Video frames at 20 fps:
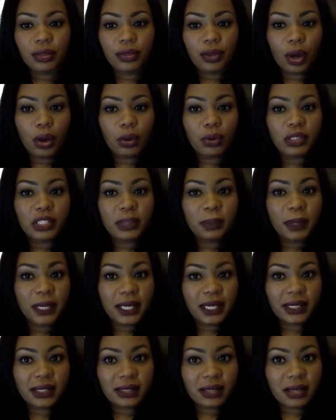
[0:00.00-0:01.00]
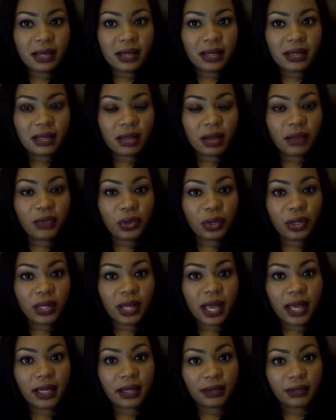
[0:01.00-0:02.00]
those pieces of your
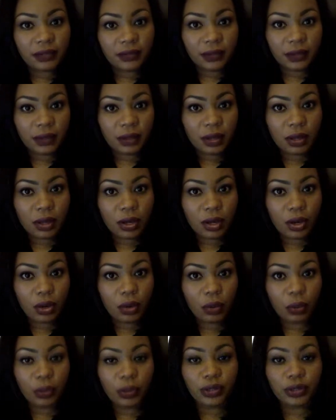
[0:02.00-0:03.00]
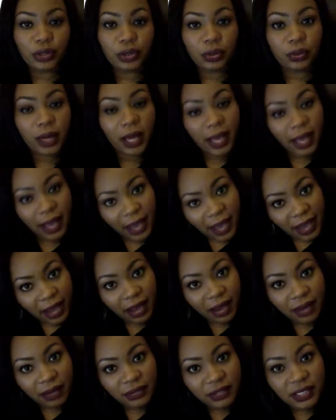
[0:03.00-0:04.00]
life where you
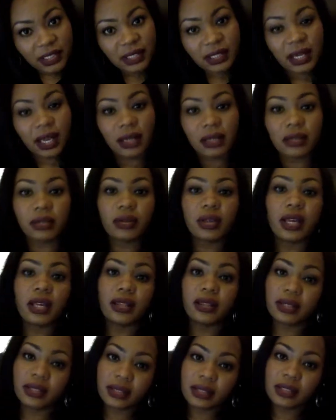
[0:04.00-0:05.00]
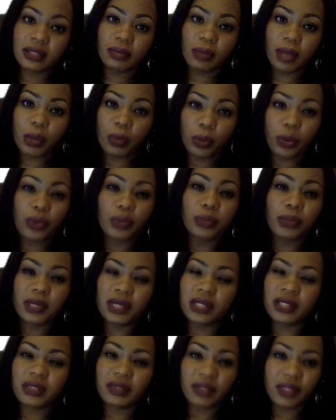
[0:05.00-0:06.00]
have decided, okay, this is my worth
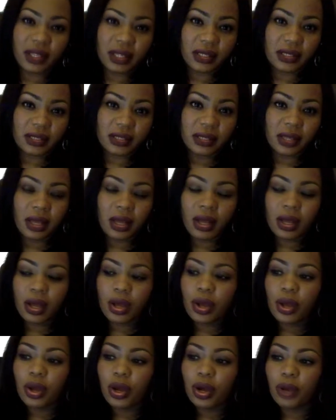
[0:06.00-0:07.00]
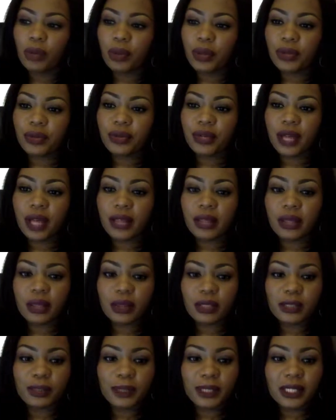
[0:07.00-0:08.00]
because of this, whether or not
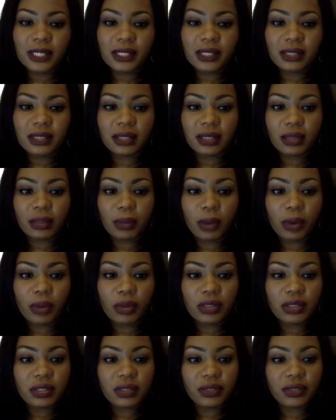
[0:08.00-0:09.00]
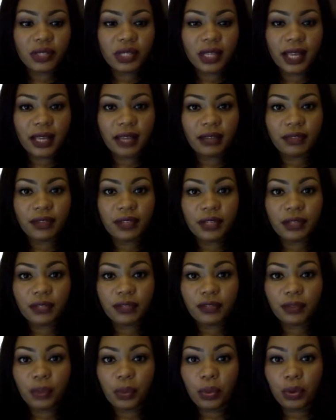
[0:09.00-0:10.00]
those pieces and components of your life
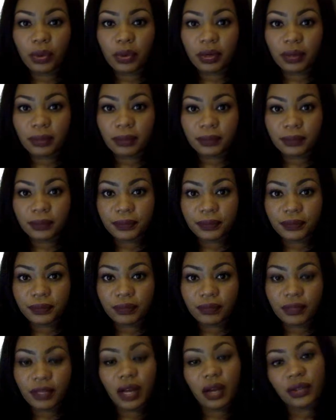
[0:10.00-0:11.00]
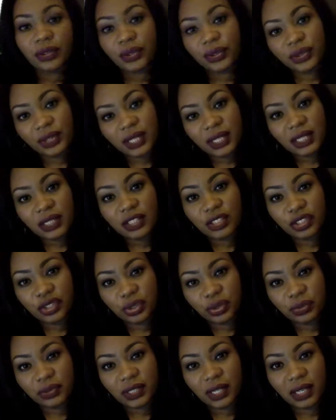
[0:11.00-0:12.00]
inform other things
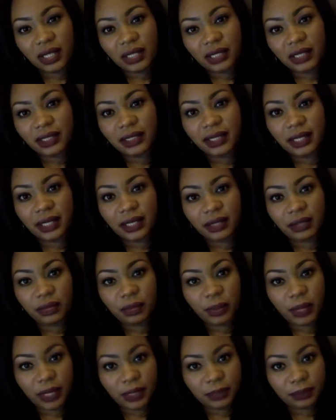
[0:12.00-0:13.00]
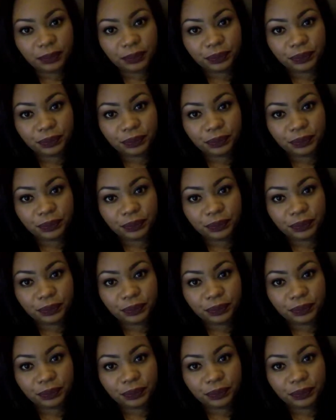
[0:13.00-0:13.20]
that you've done in a negative way.